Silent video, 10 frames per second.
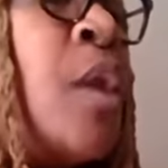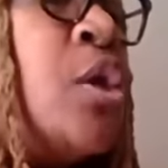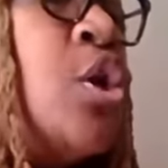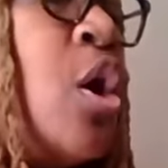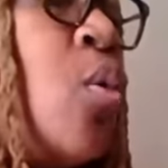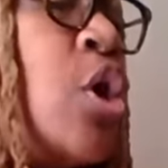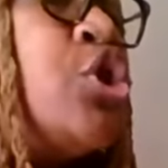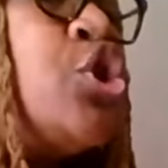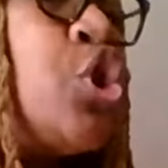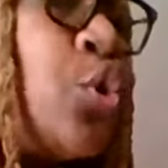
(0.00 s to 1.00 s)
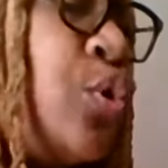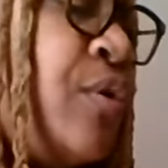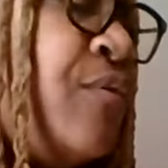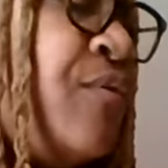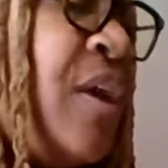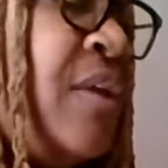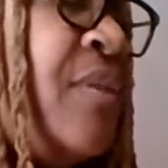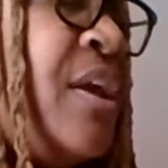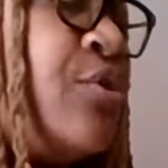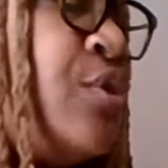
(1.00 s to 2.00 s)
you know assertive
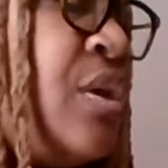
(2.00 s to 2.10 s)
in their